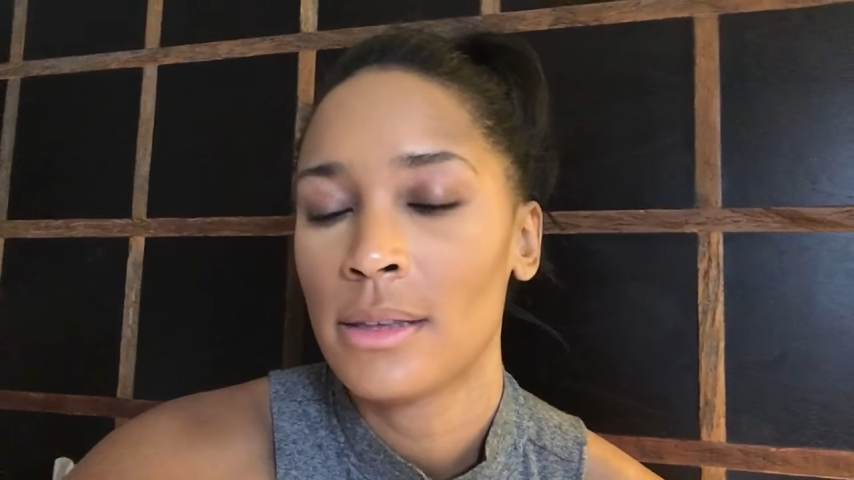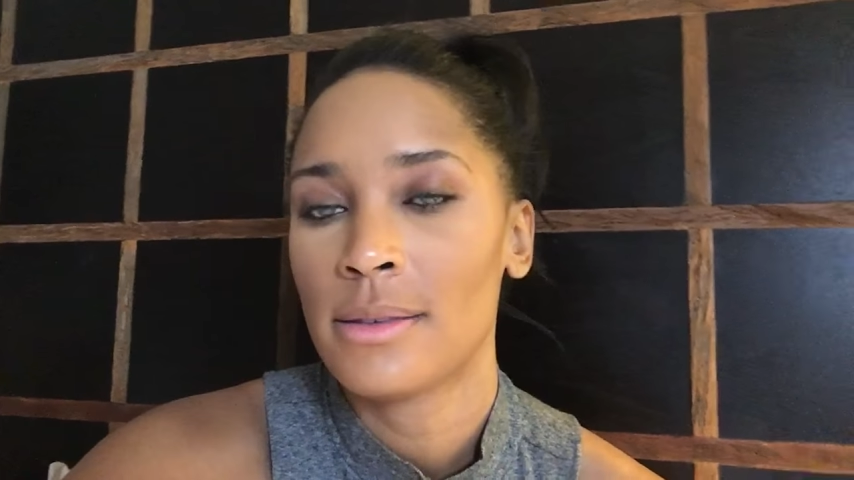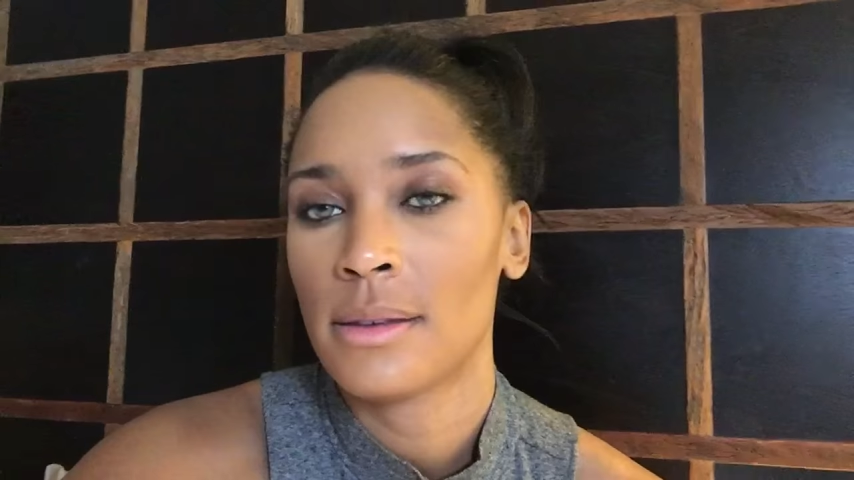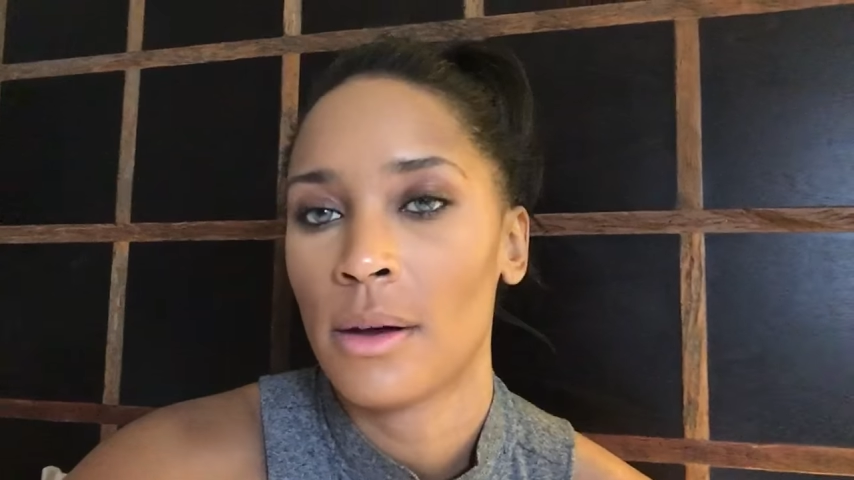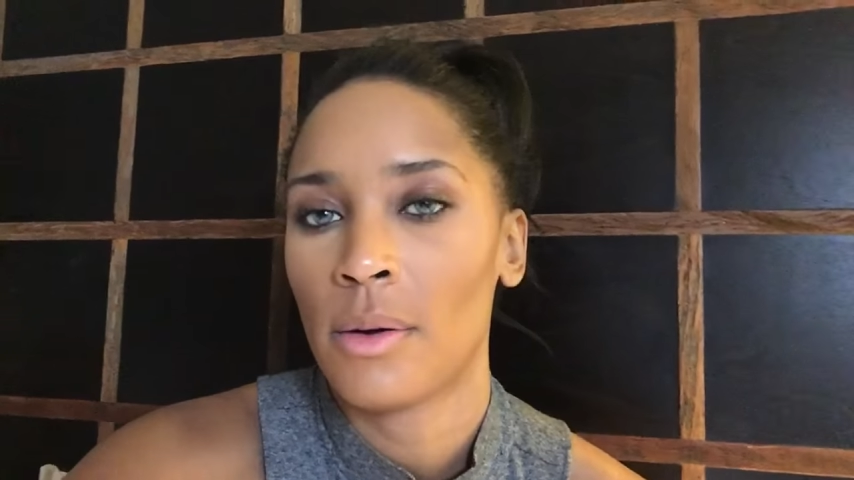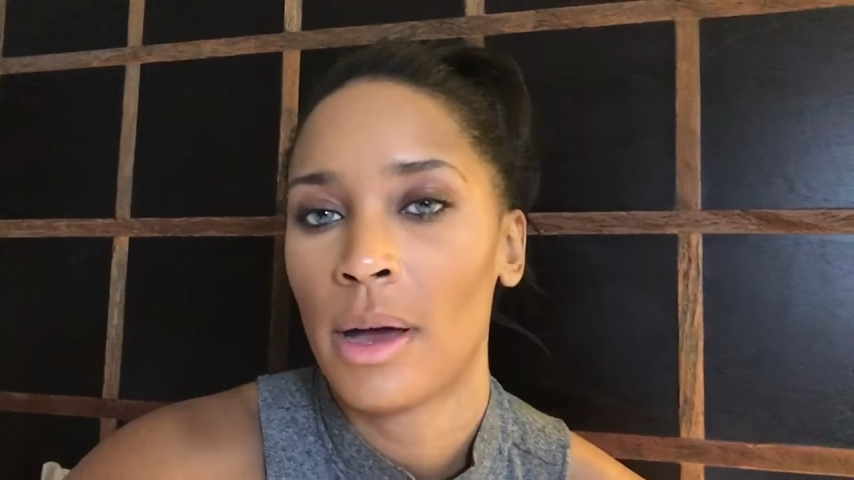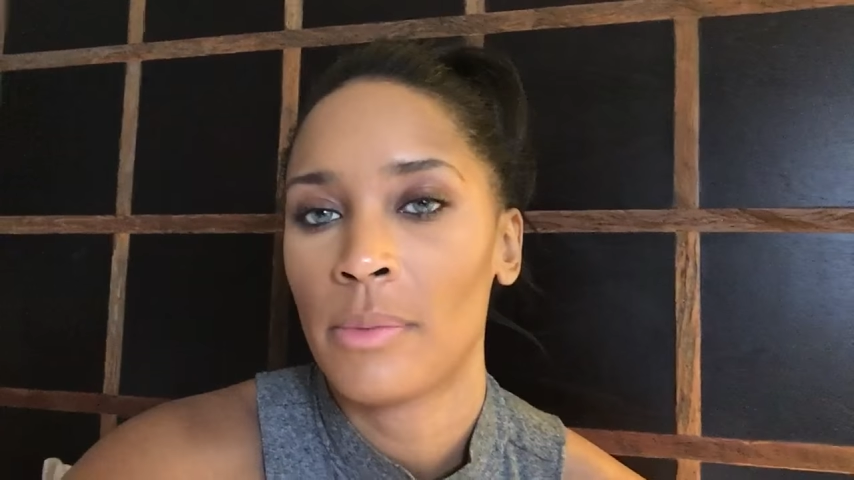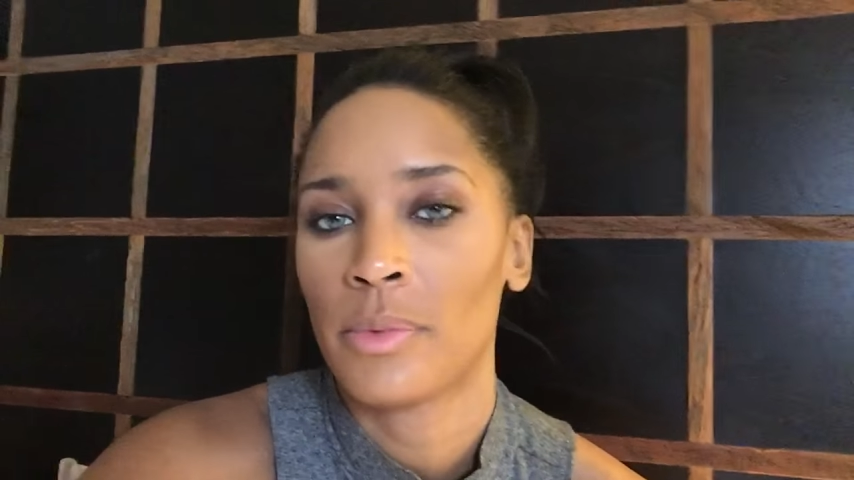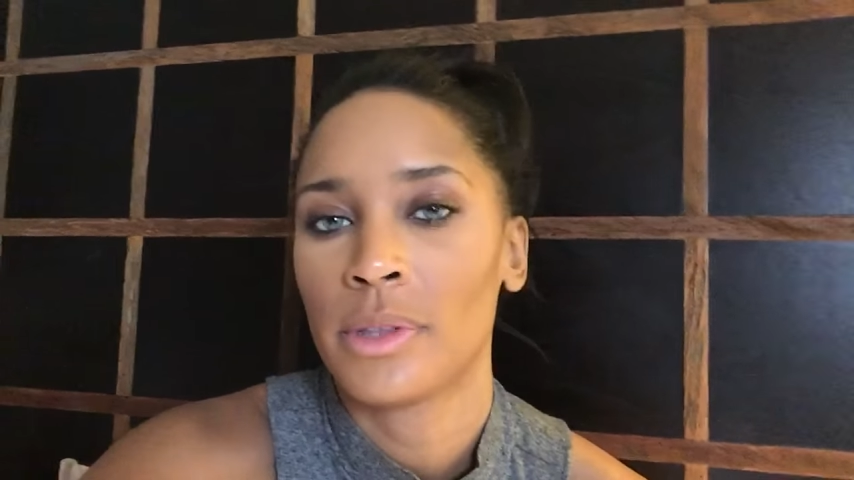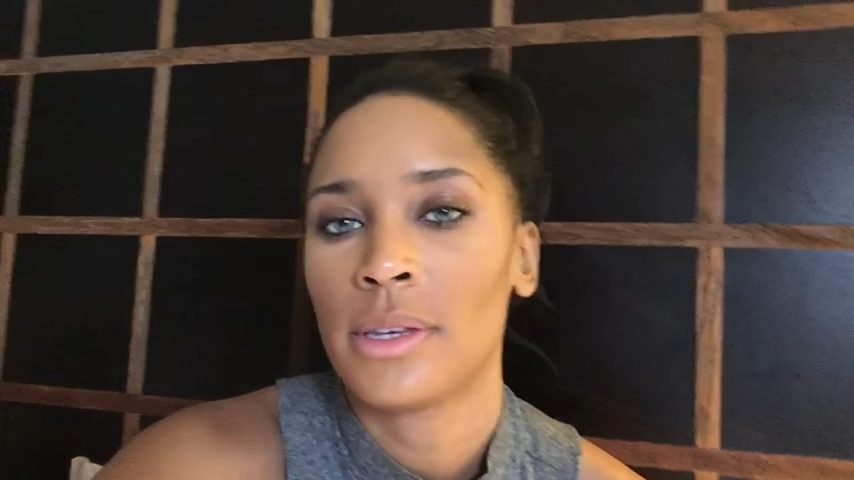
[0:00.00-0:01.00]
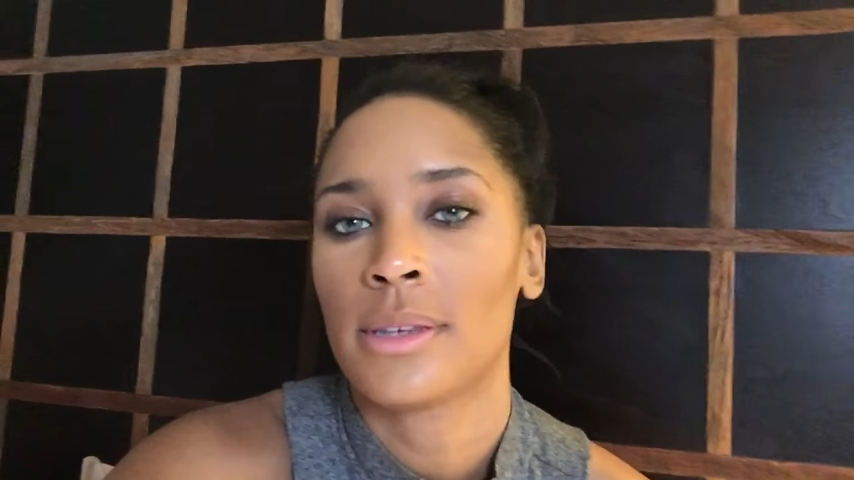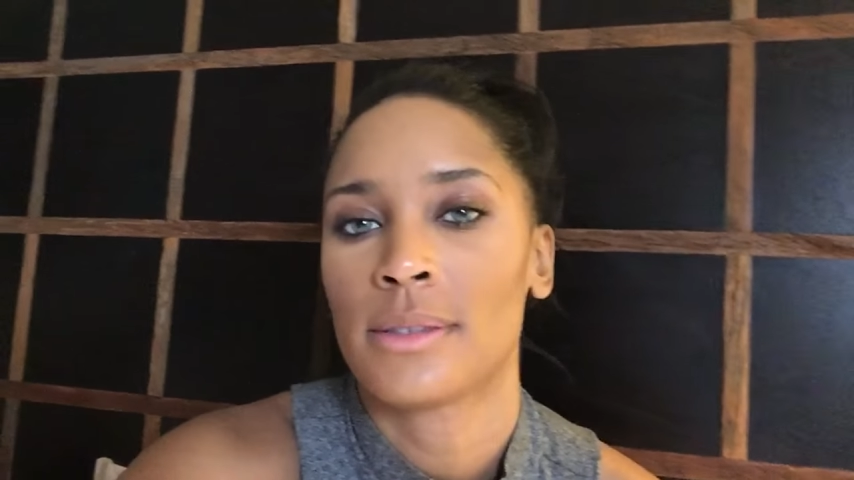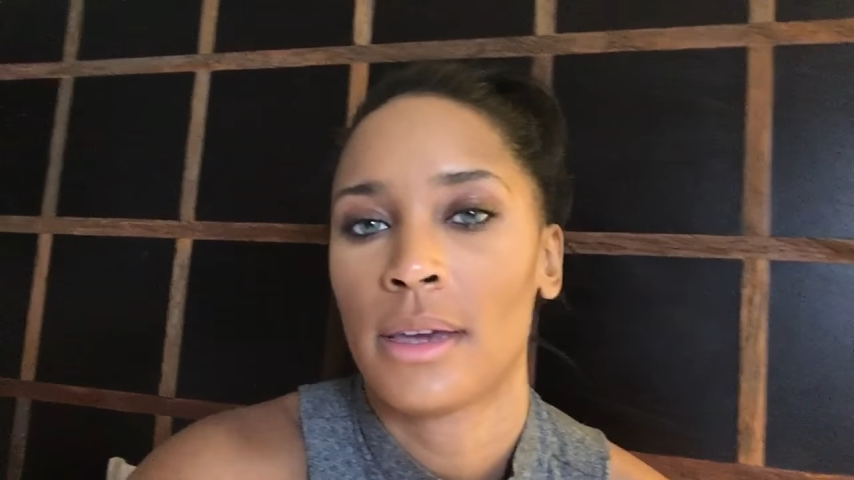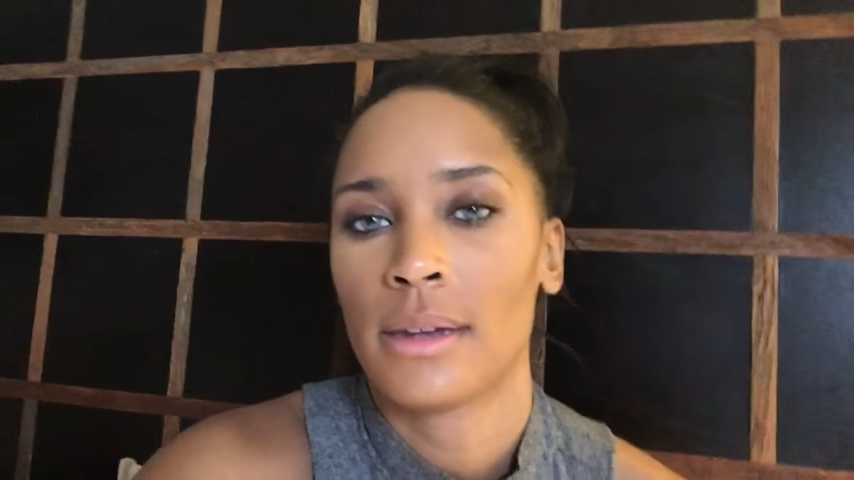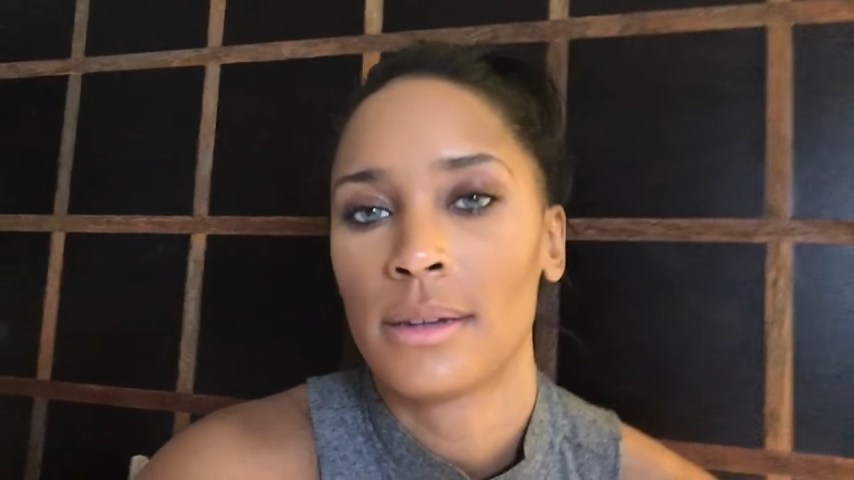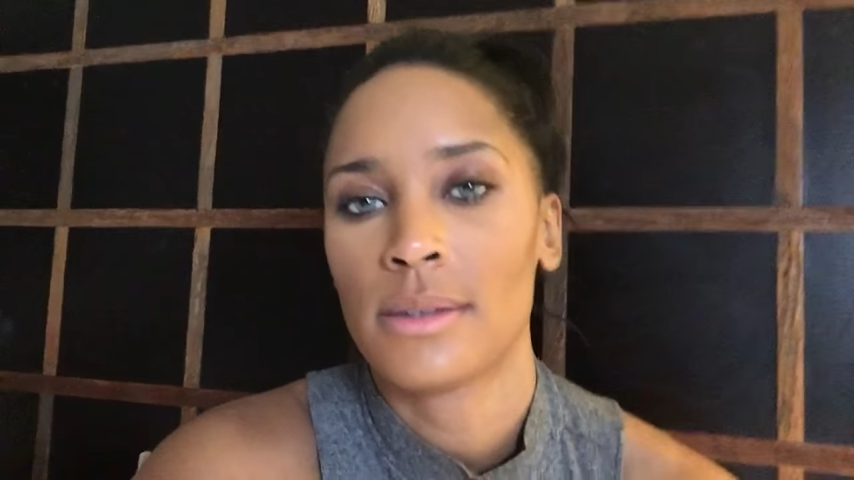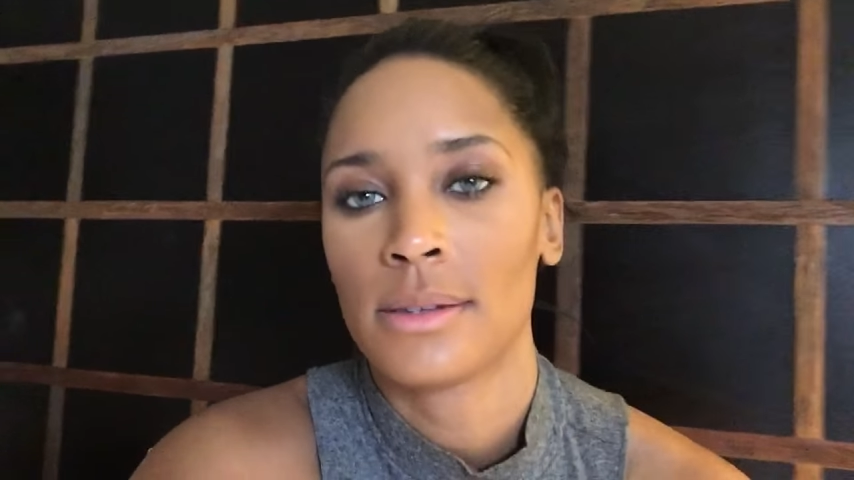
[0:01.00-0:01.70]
so I'm really excited